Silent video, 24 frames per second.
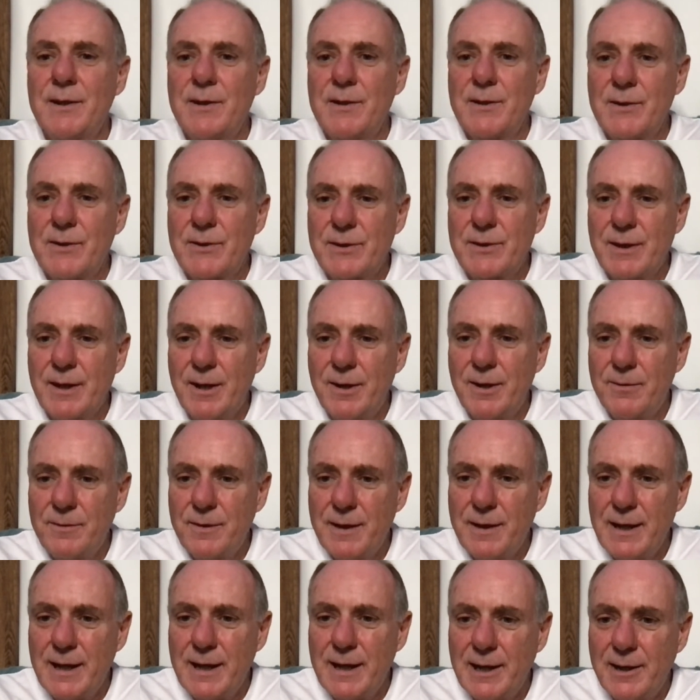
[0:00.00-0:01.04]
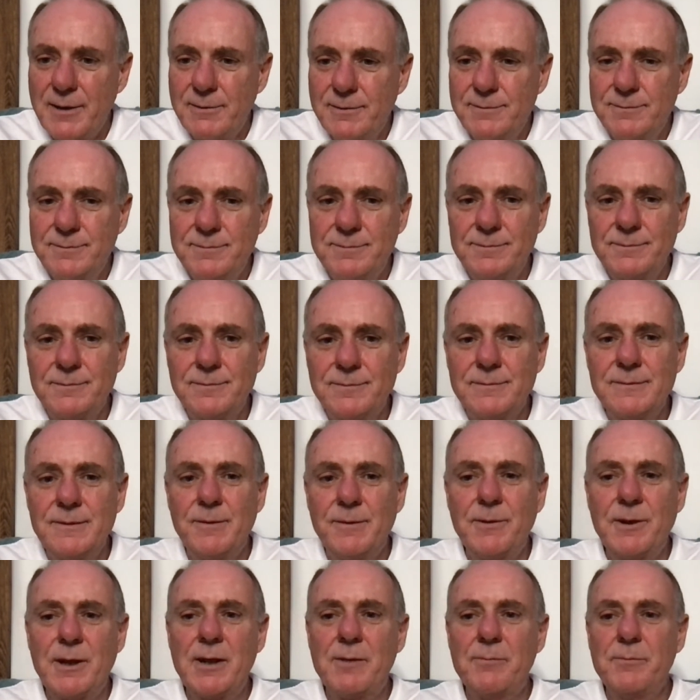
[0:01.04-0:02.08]
So now I
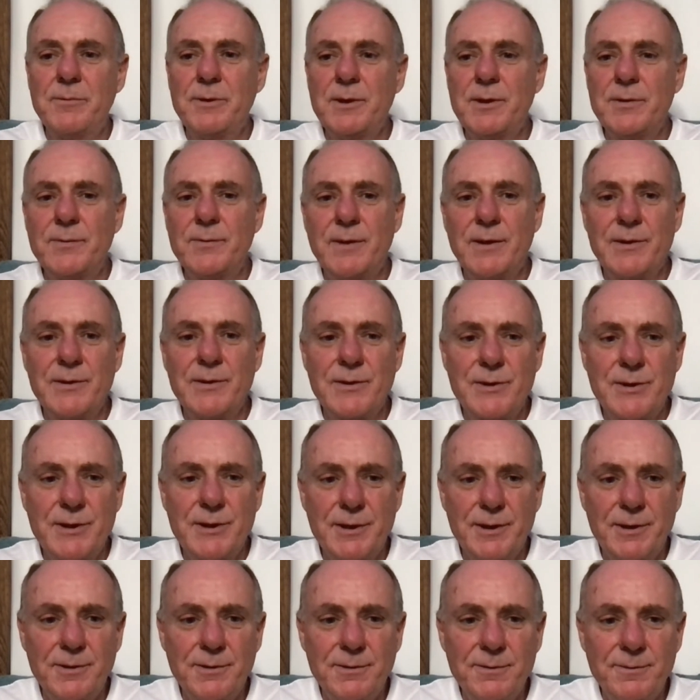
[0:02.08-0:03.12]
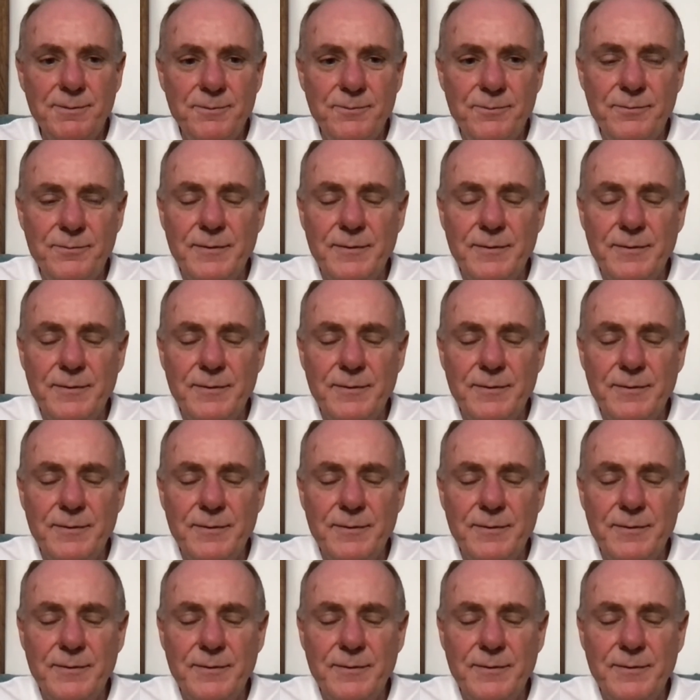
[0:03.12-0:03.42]
want to move on to